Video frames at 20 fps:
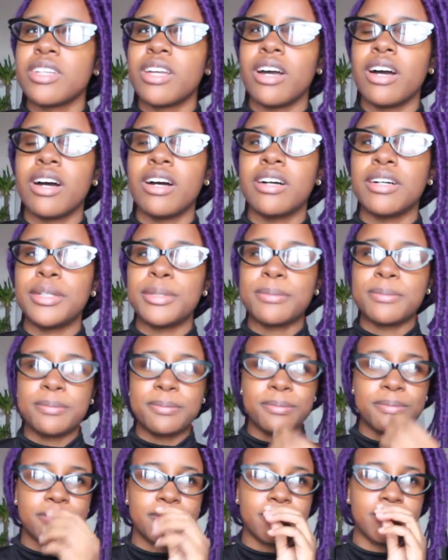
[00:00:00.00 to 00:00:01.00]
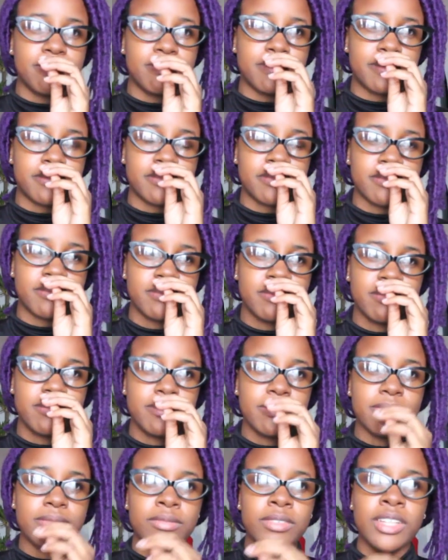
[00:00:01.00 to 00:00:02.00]
Um,
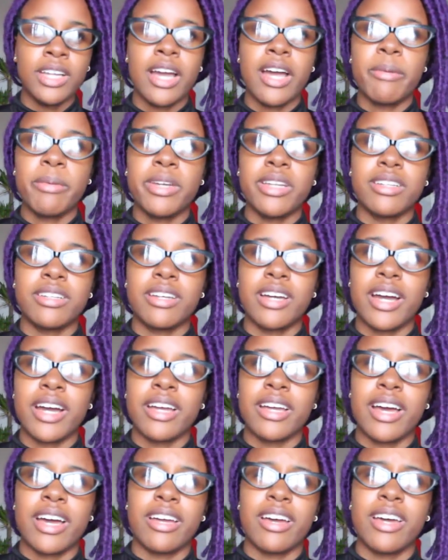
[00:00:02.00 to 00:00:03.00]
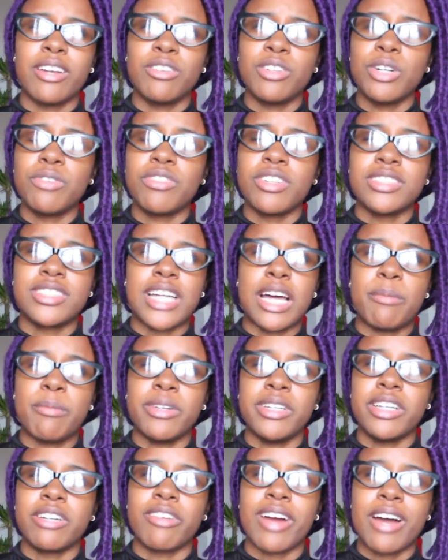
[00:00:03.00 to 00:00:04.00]
I mean, I, I don't know if there's that
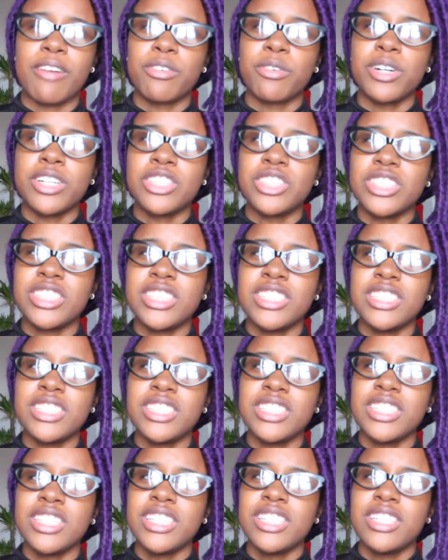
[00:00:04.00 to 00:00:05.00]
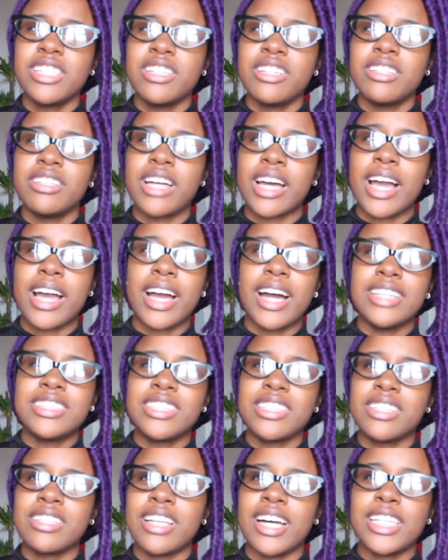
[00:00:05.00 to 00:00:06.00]
many graph questions. Like I got
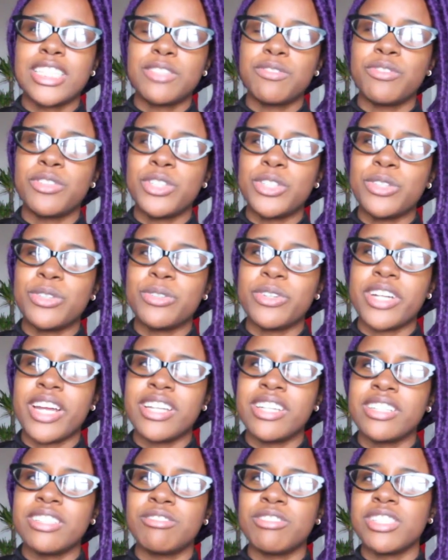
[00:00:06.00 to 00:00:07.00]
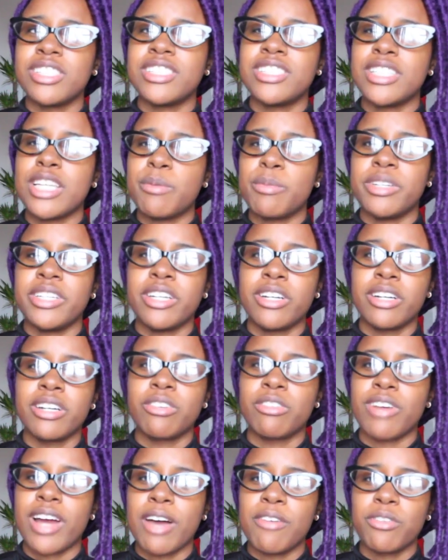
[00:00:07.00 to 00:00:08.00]
to the last few and I didn't really see that many
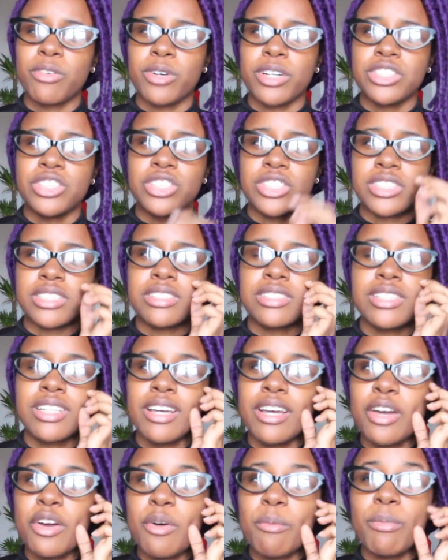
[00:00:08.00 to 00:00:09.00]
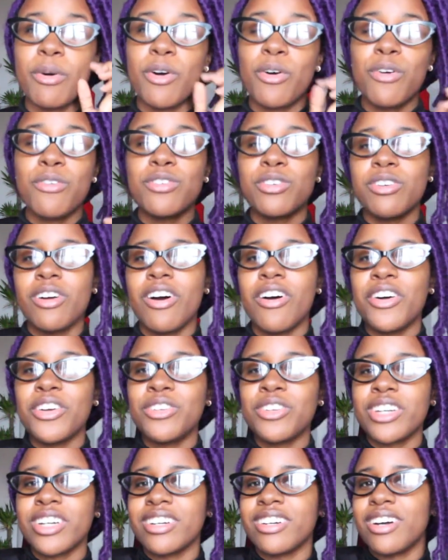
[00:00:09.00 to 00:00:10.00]
graph questions. But overall,
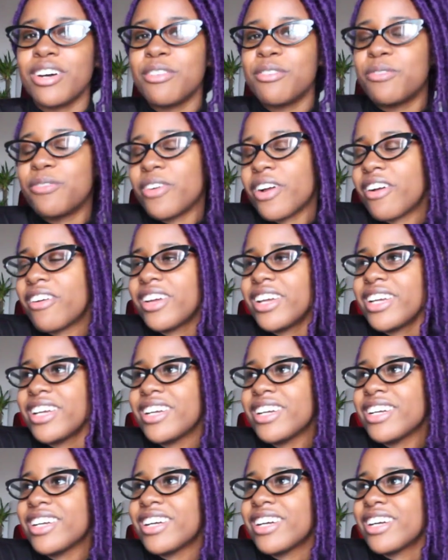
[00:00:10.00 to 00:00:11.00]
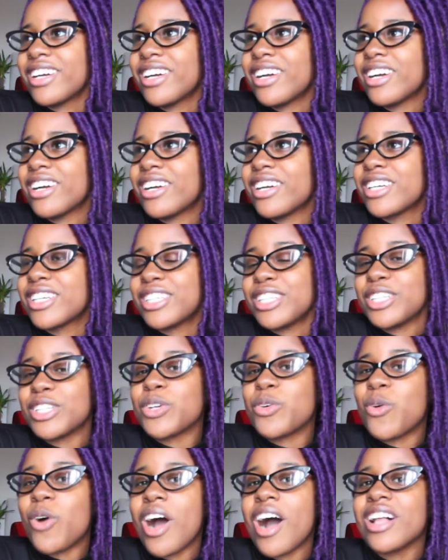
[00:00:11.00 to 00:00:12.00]
you get a very
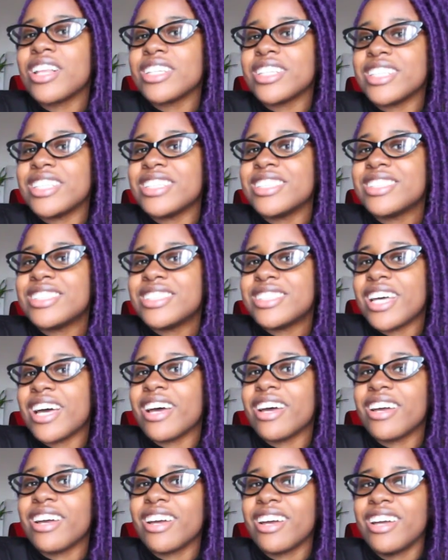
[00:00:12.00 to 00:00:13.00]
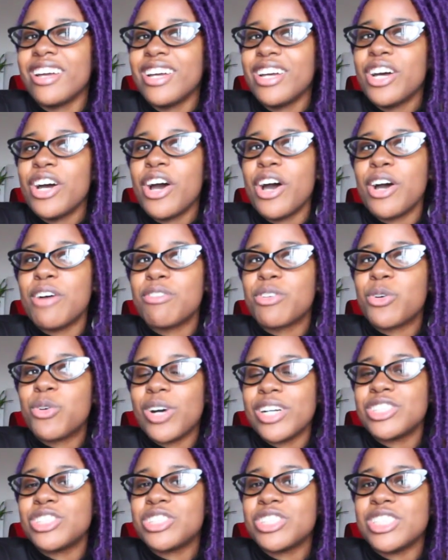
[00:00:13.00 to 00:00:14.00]
good quality set of
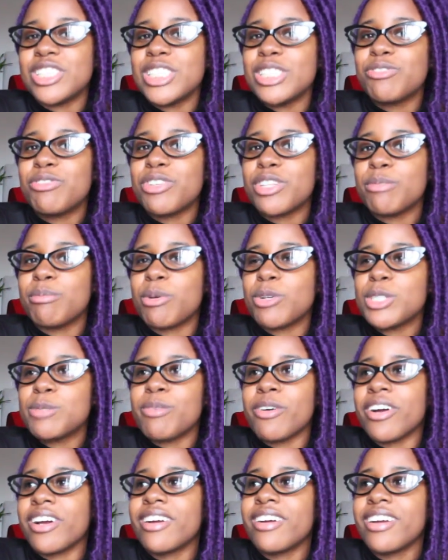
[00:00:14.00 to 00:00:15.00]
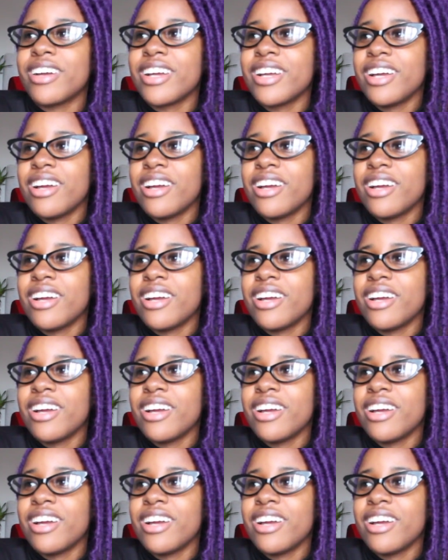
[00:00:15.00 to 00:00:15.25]
questions for the most part.